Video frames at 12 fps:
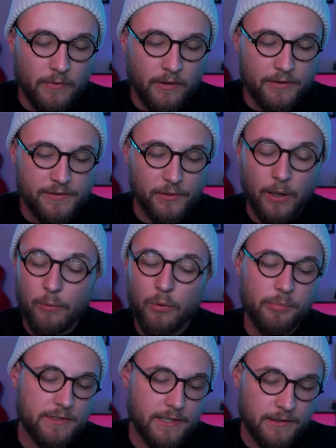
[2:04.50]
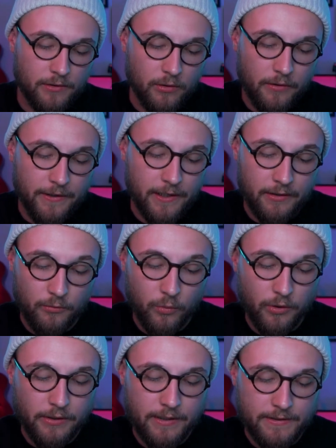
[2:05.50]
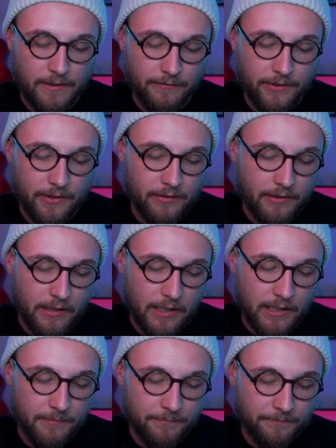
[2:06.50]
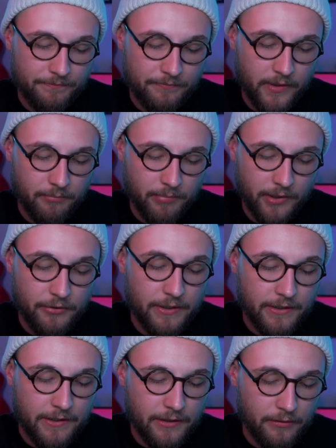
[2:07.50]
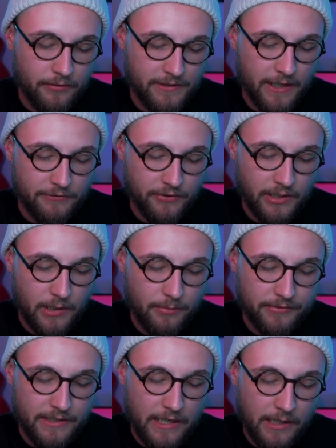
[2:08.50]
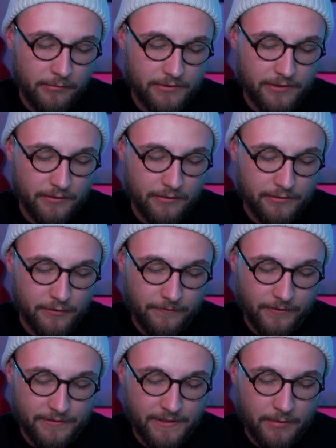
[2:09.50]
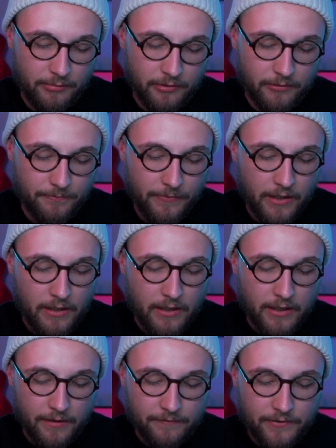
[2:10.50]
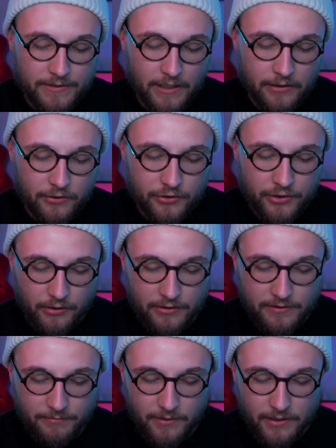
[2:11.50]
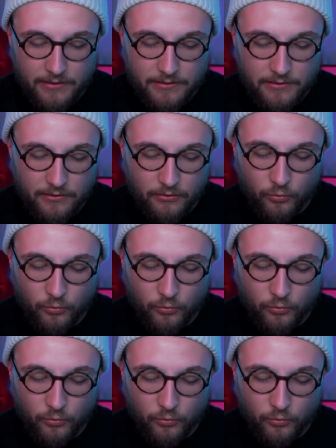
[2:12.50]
So I won't pretend to know all the inner workings of it, but you can hear there's actually a couple timers in there. So for example, if you set your shutter speed to